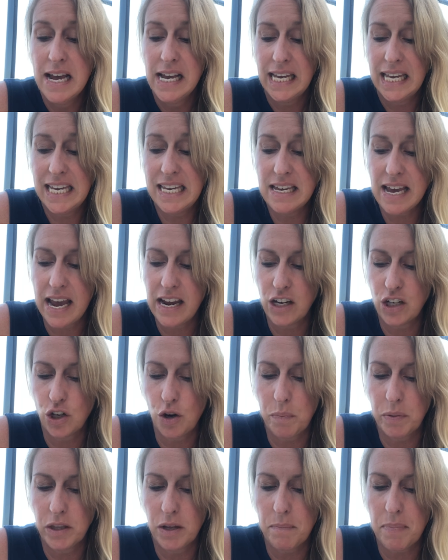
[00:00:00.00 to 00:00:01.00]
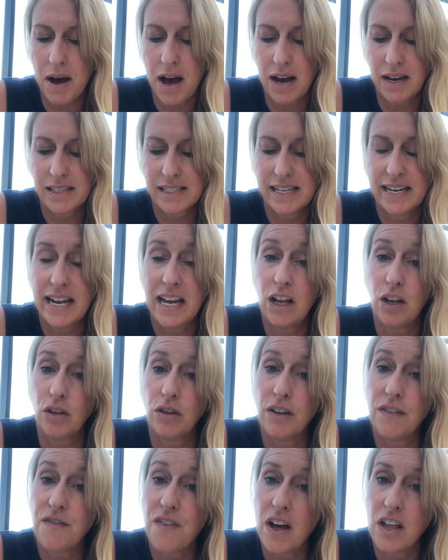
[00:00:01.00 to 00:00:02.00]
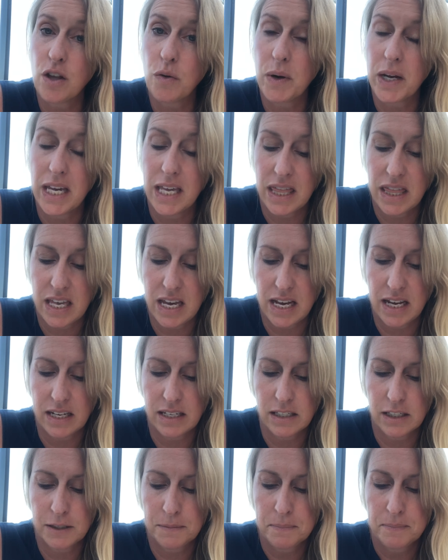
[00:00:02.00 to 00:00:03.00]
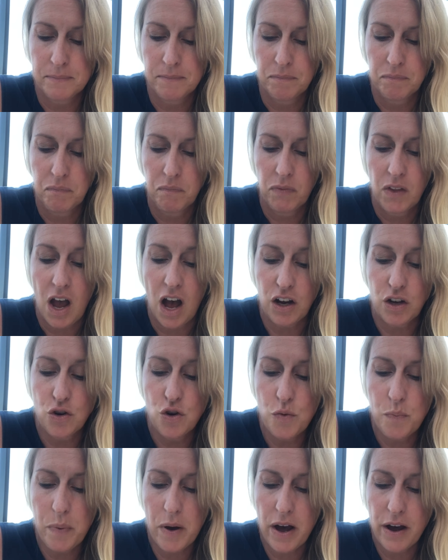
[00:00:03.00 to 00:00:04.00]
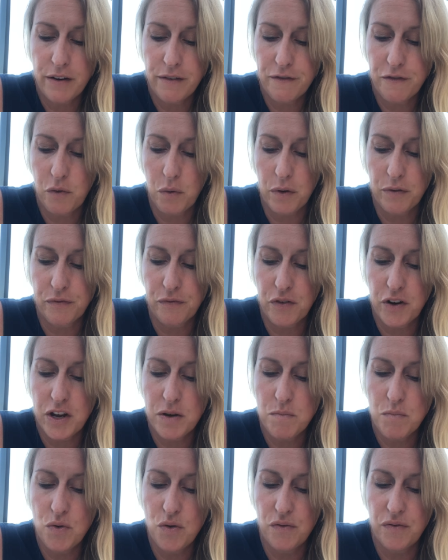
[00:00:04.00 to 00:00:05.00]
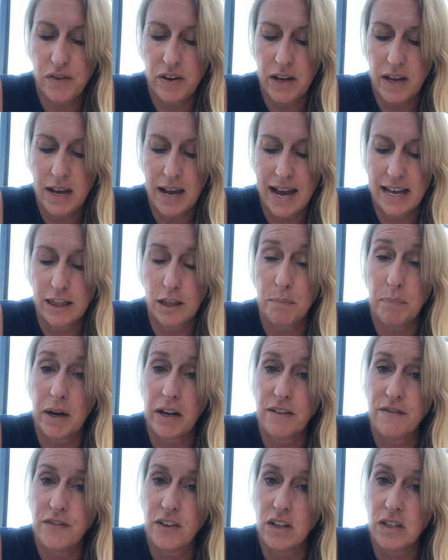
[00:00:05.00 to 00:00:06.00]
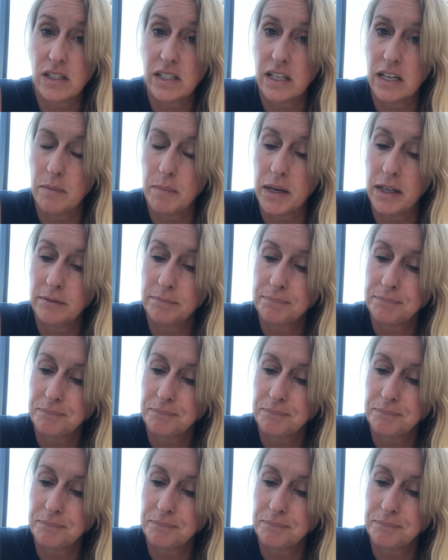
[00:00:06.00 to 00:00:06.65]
He yanked open the box and held the following things: a coupon for a free movie at the Buttonville Cinema,